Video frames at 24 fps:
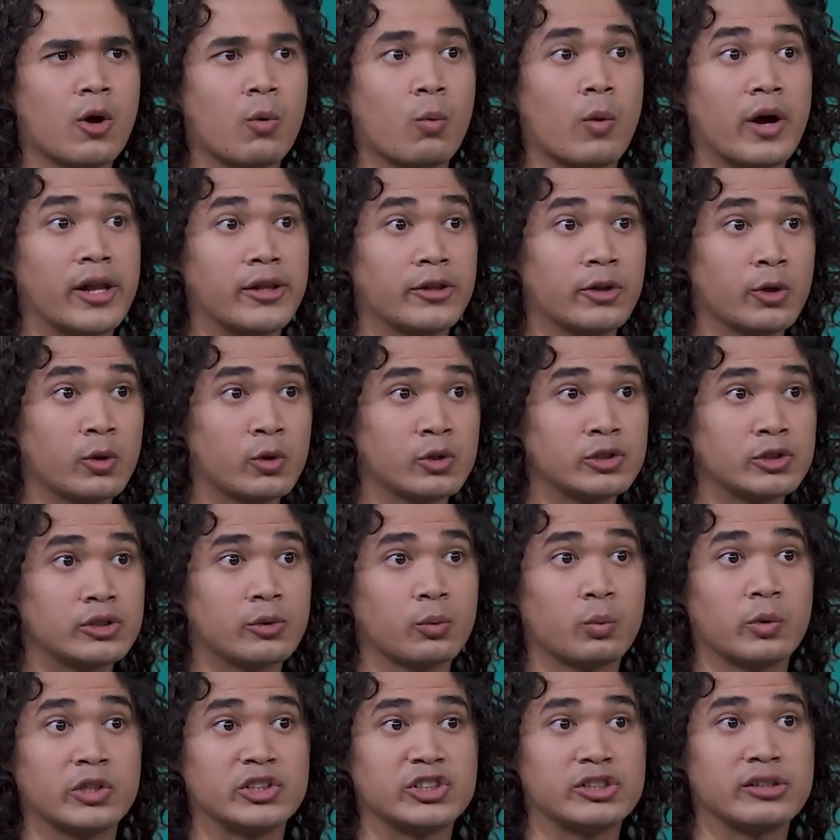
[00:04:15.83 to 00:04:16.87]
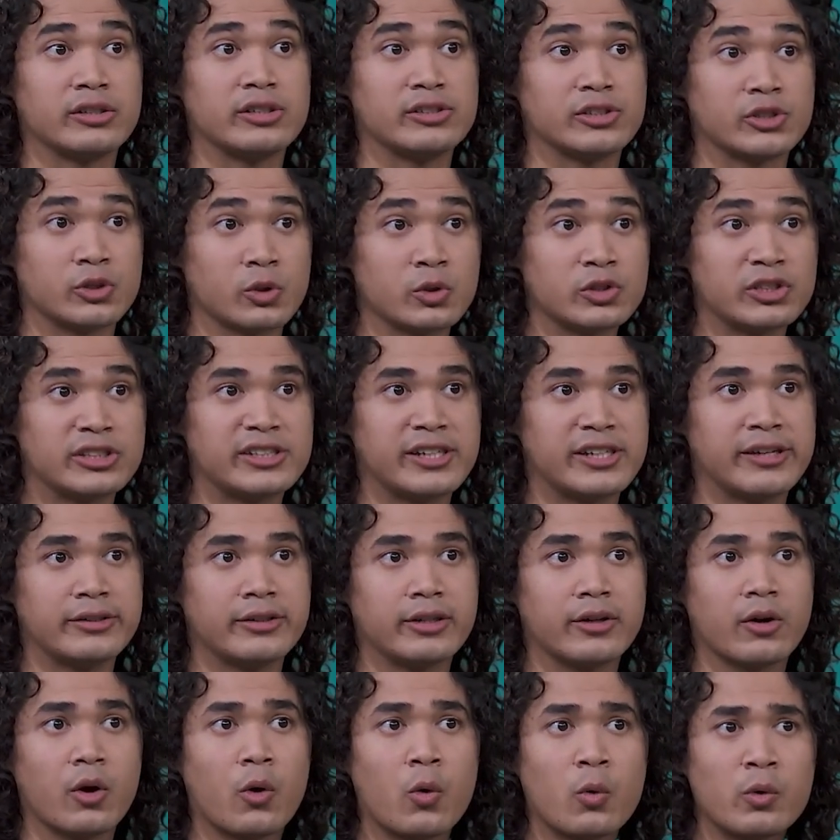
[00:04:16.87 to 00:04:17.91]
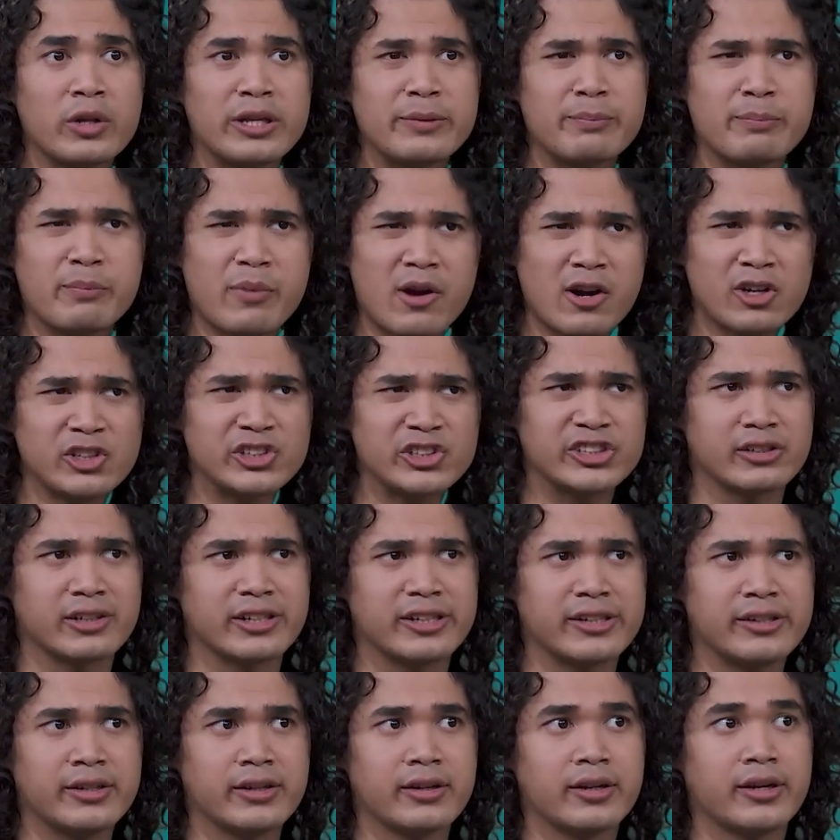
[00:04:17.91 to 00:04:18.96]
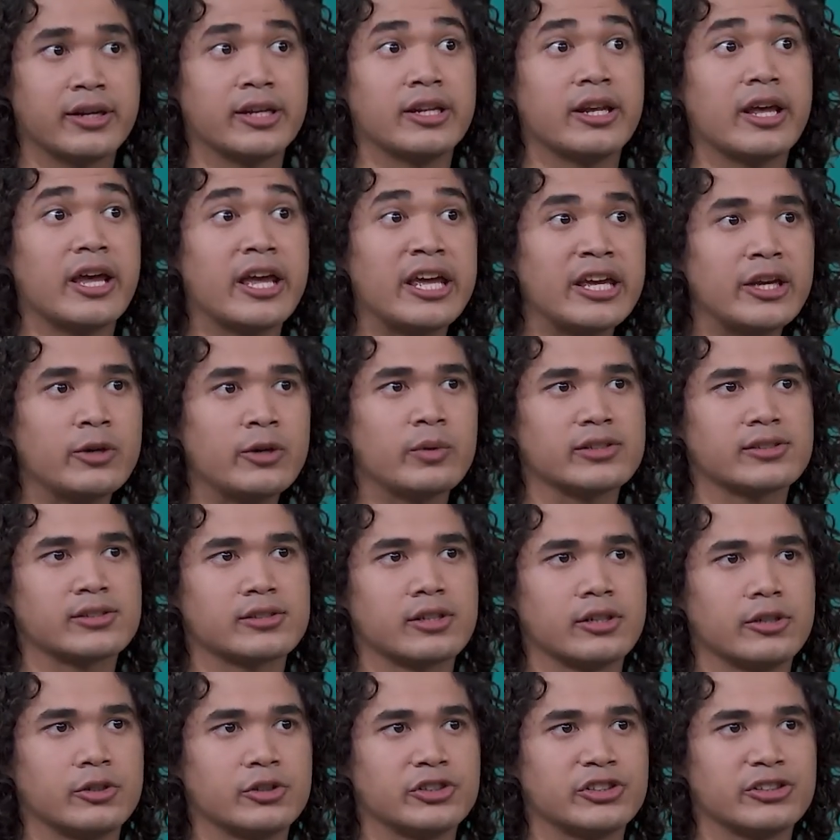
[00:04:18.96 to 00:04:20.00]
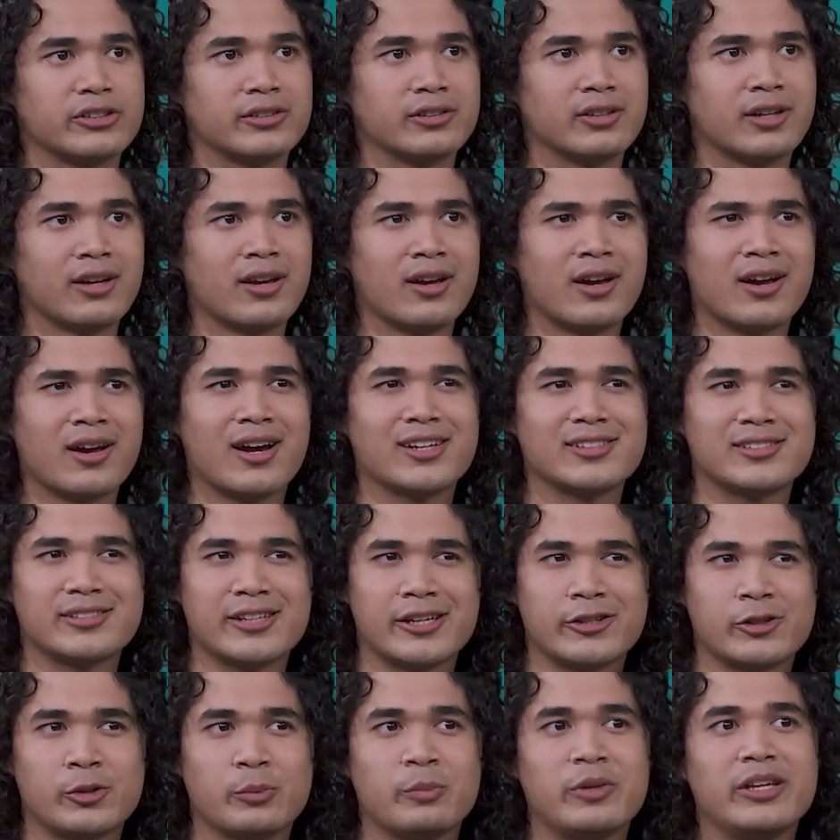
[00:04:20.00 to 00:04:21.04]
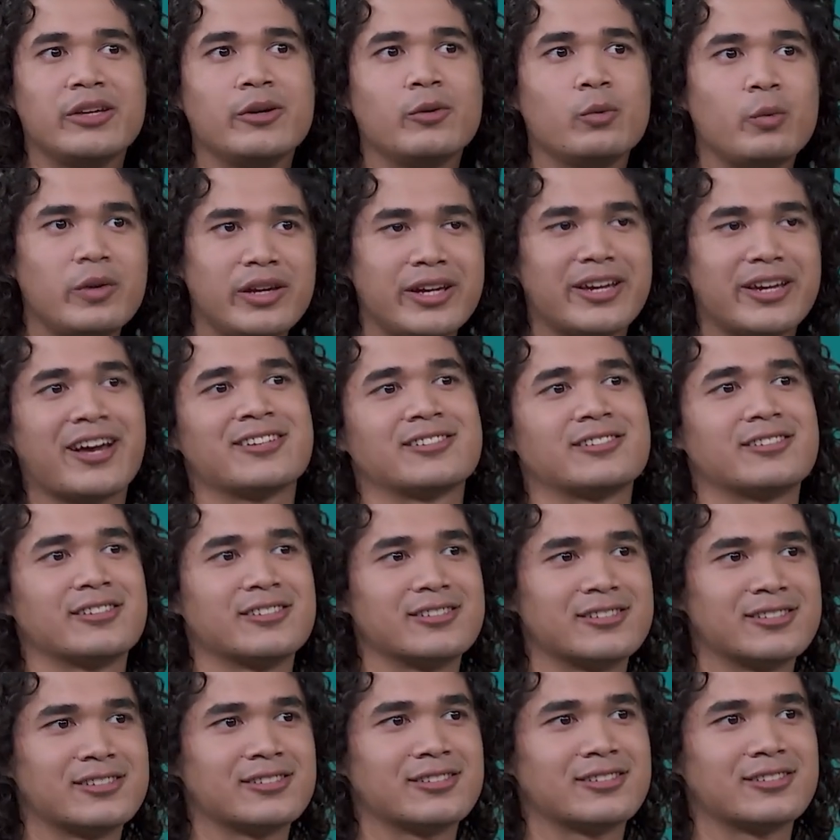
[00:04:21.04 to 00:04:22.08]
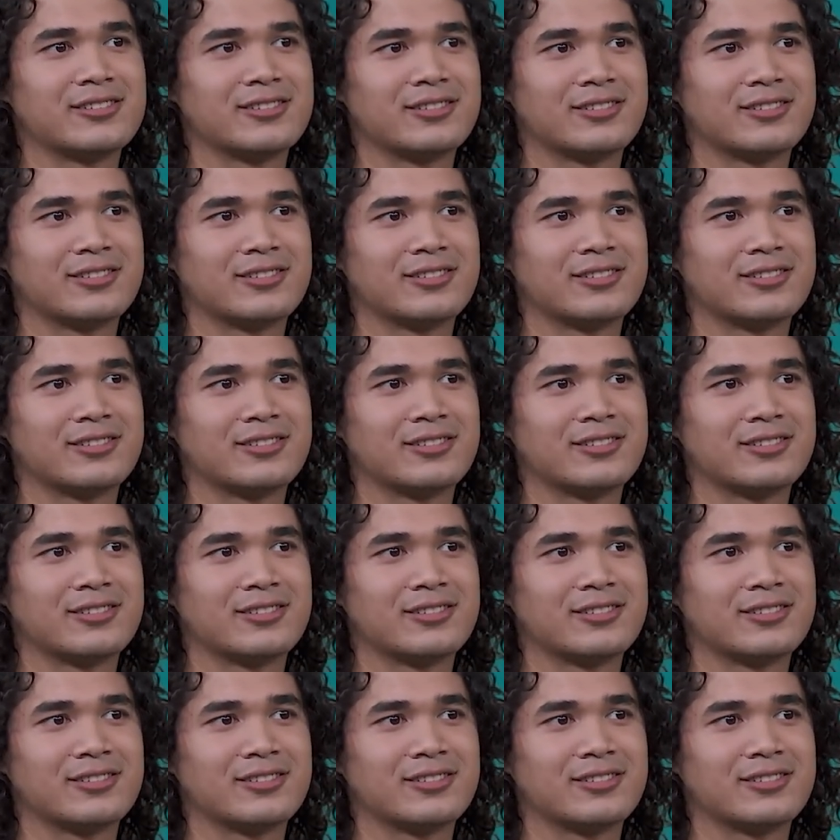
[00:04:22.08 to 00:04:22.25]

while those which dissociate only partially in aqueous solution are said to be weak acids.